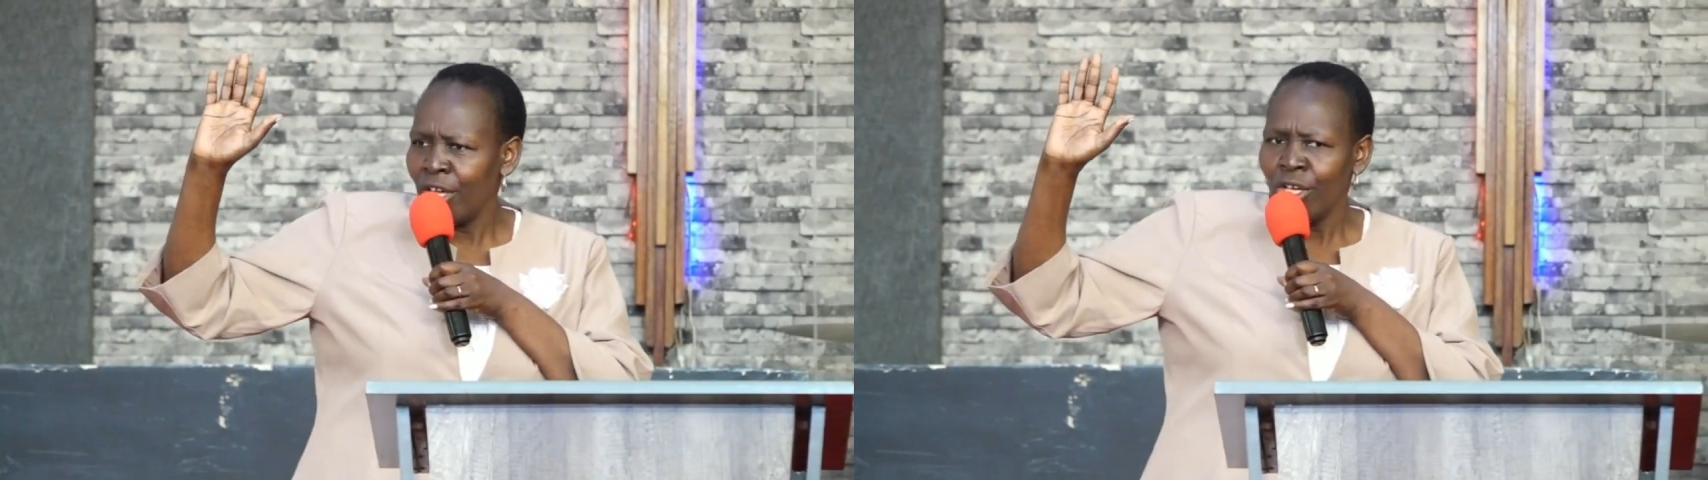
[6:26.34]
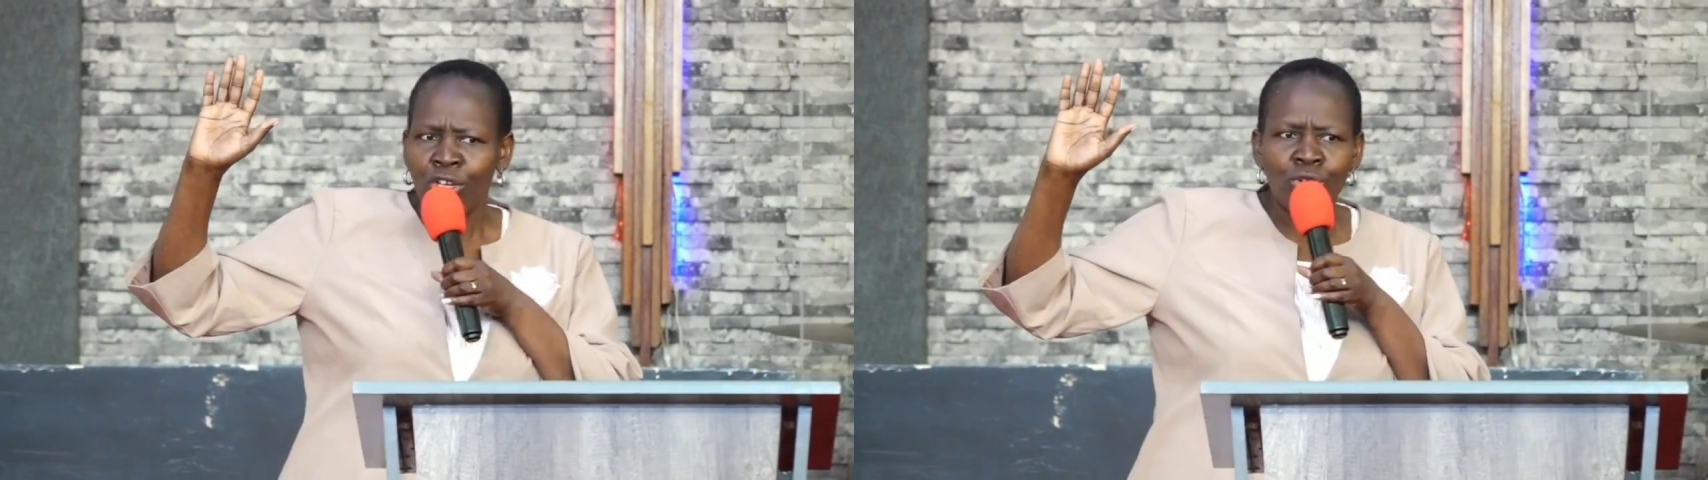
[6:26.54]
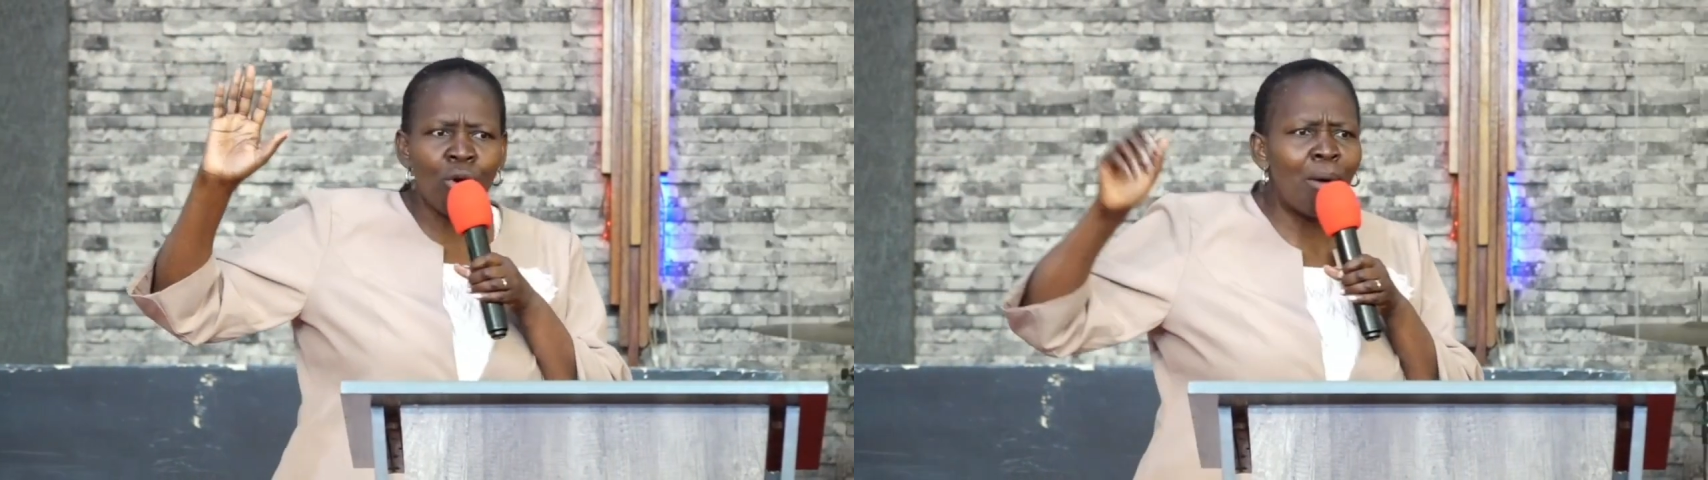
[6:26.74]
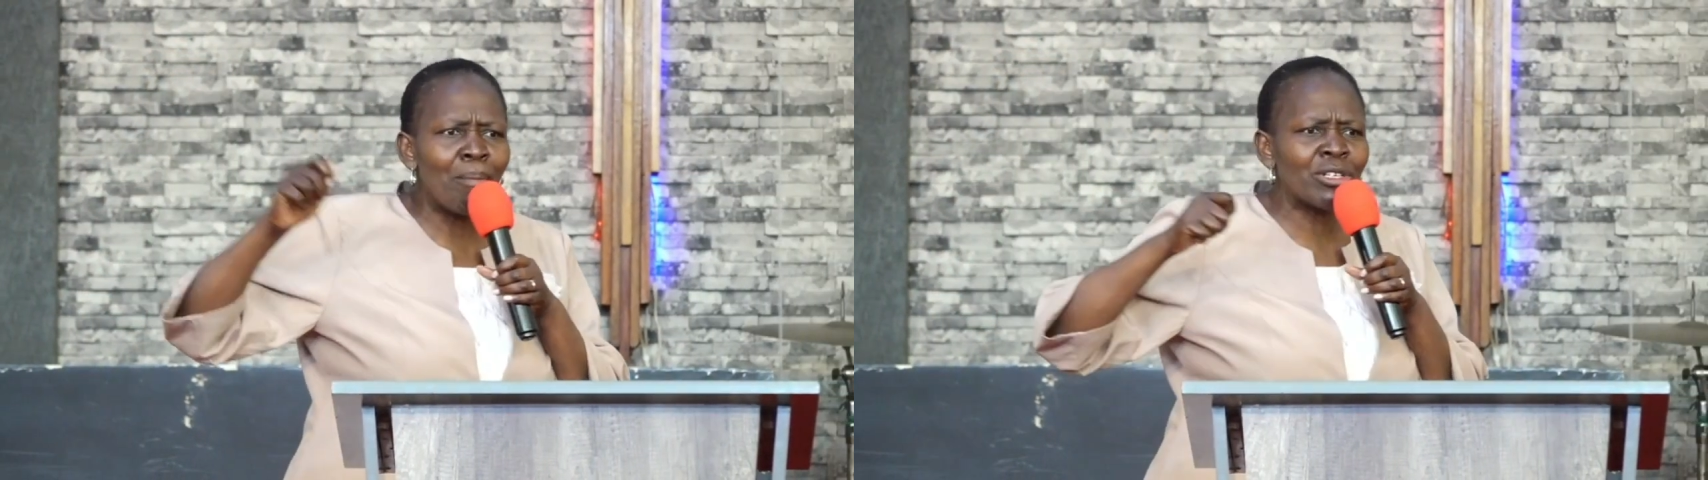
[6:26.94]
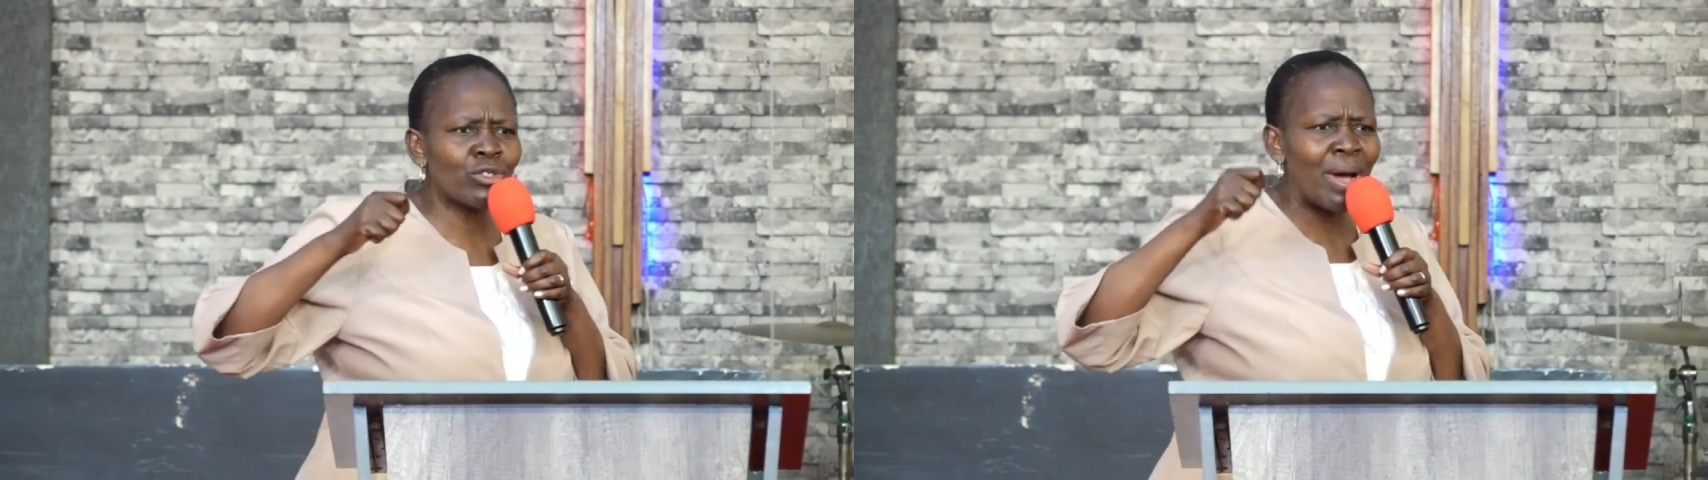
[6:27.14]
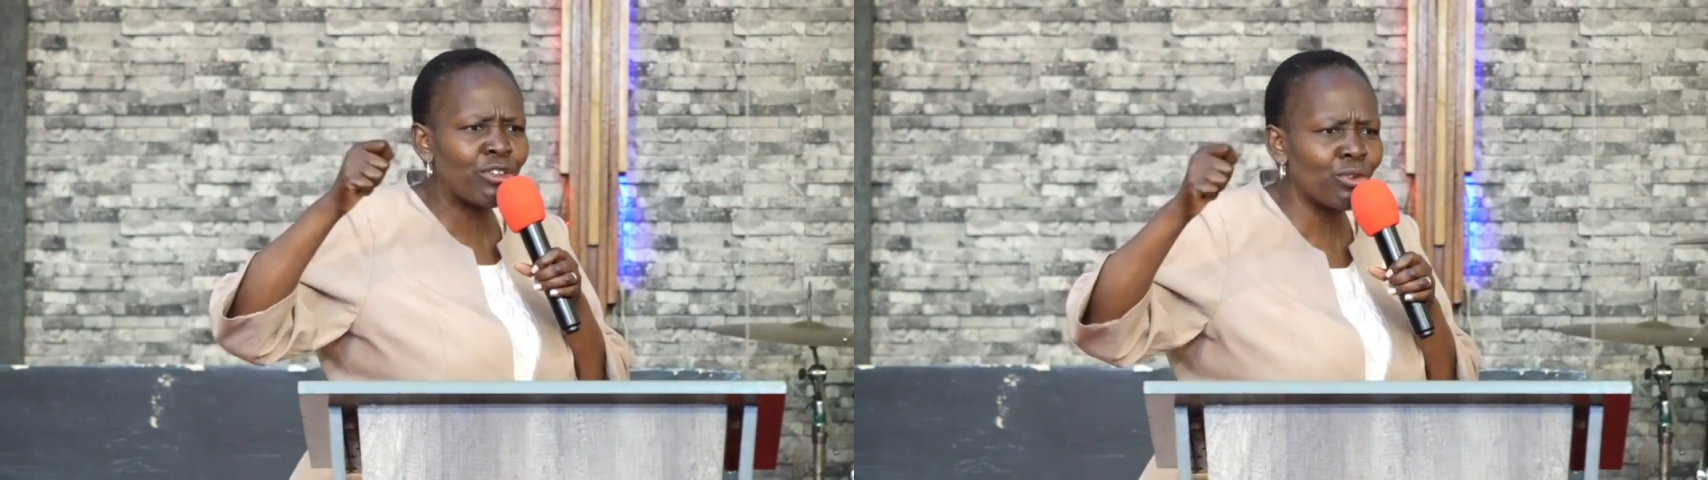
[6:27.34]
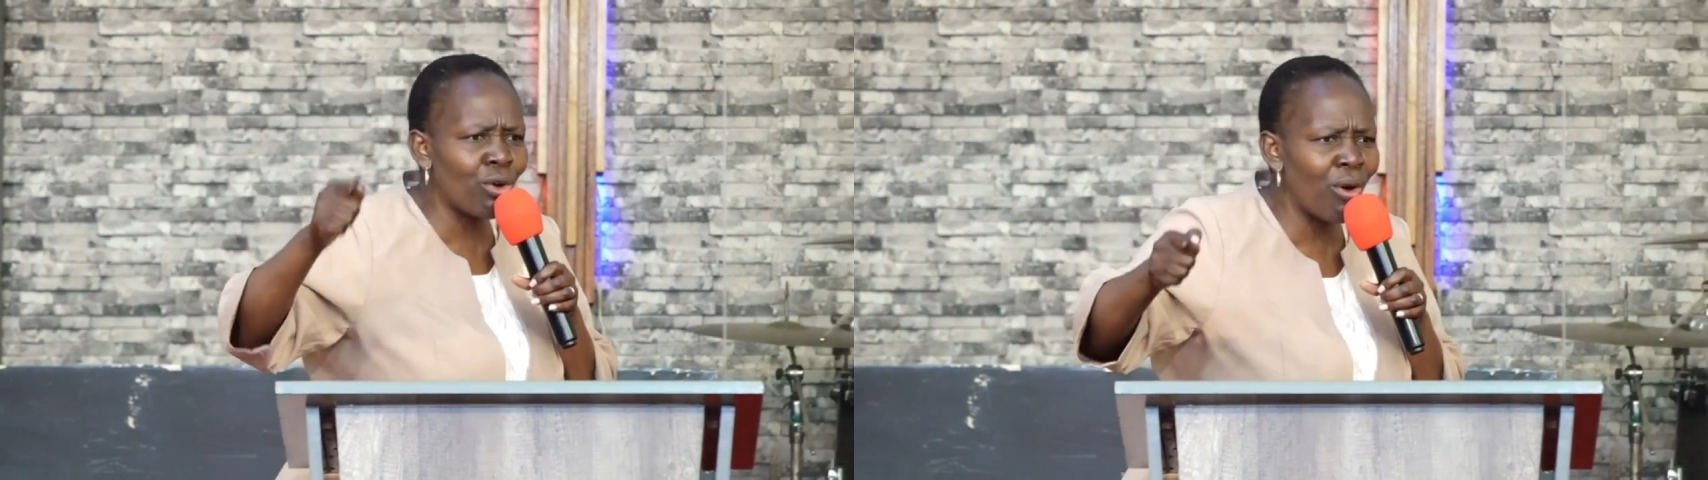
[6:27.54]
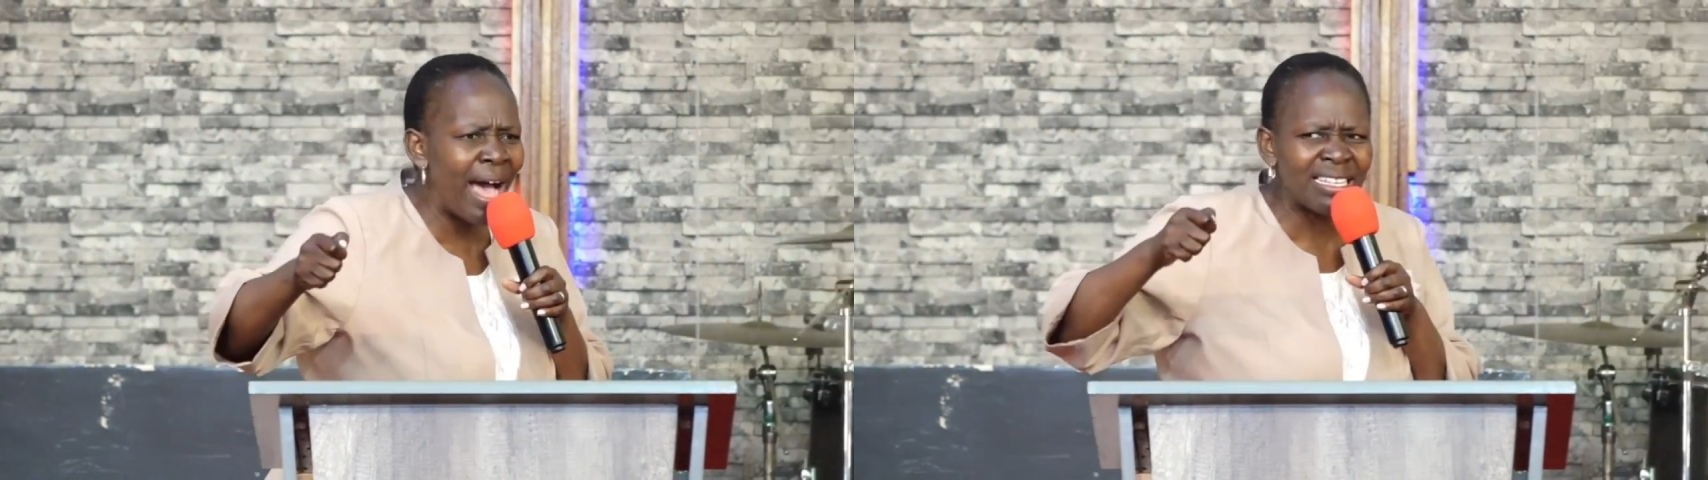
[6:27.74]
You almost want to
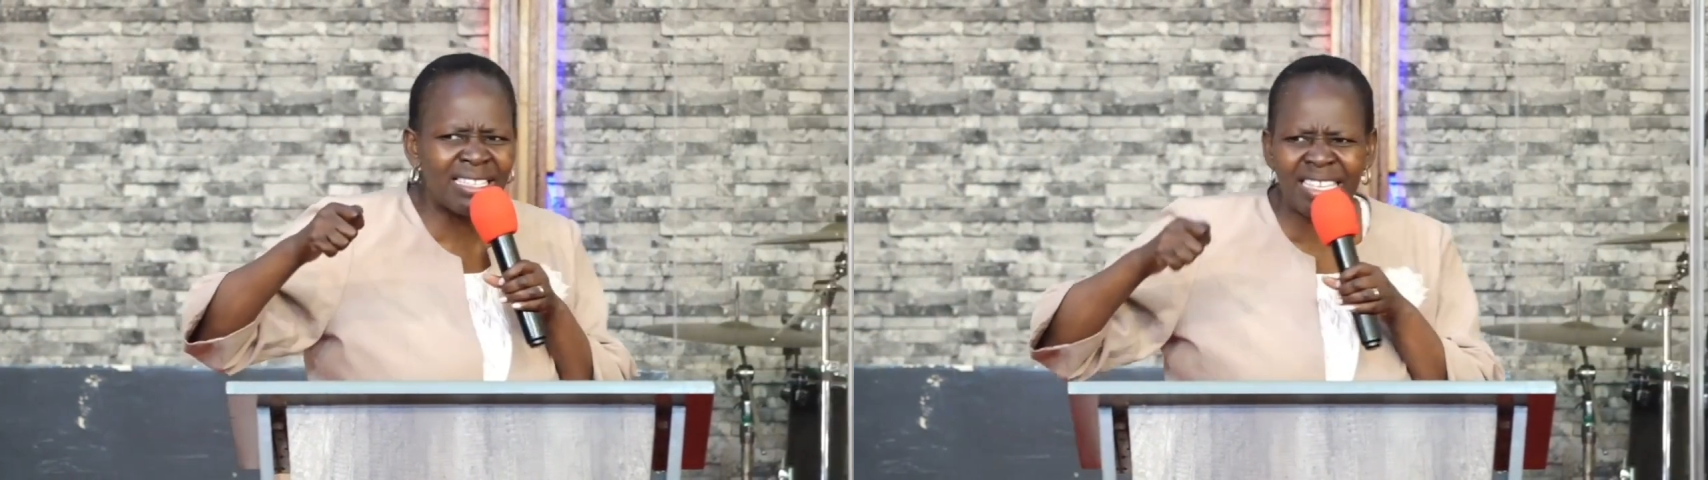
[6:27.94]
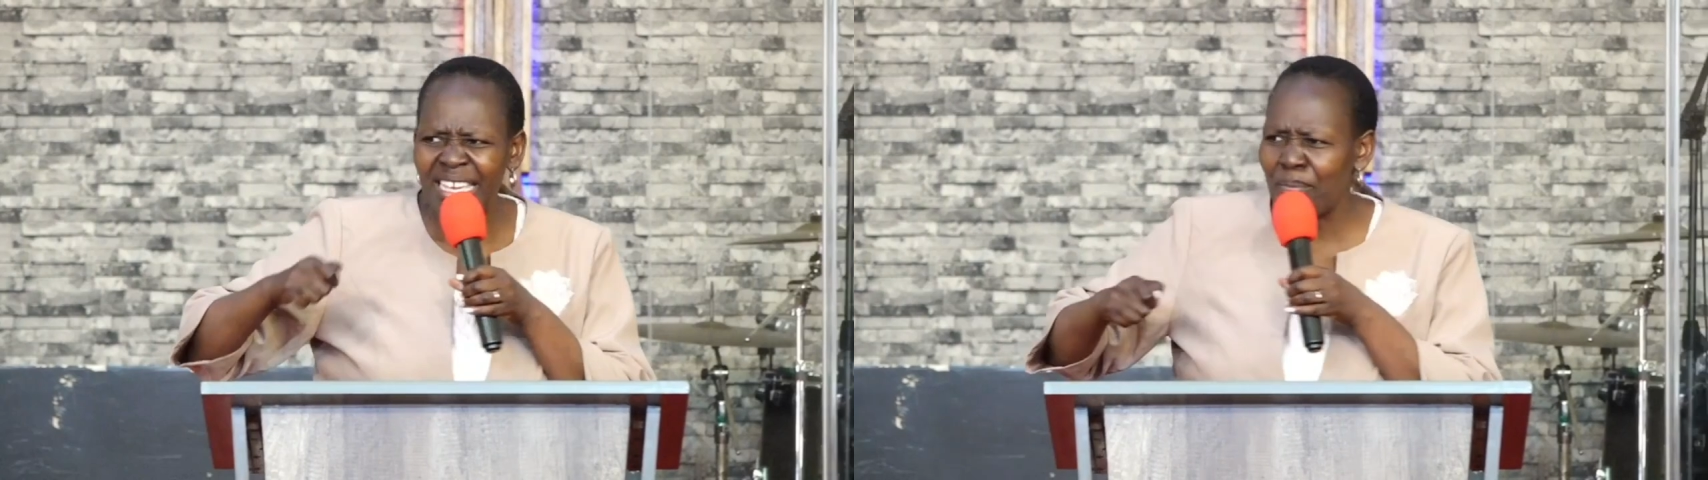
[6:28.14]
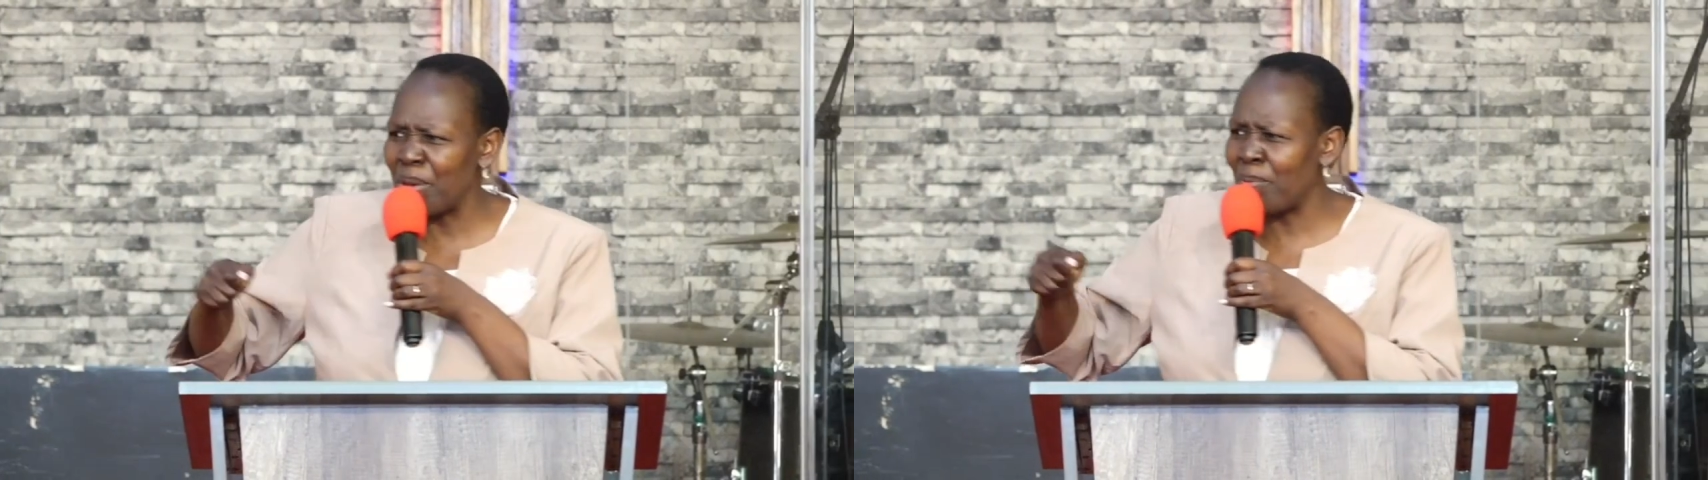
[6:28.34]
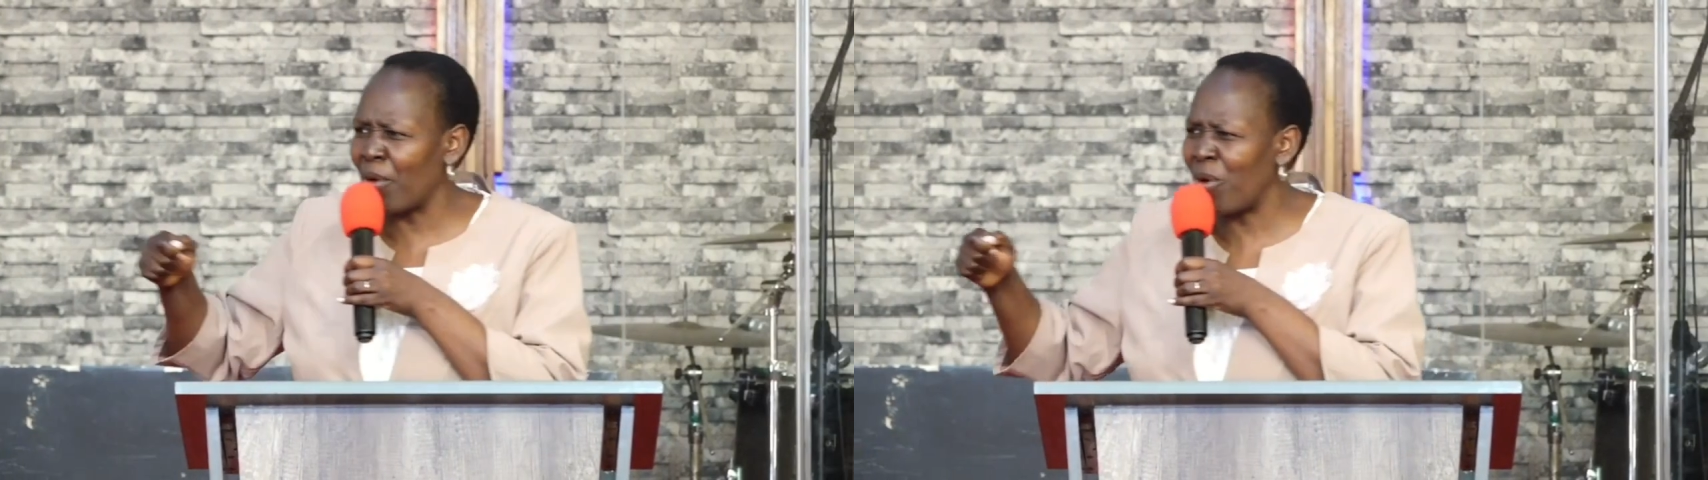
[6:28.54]
go asking people,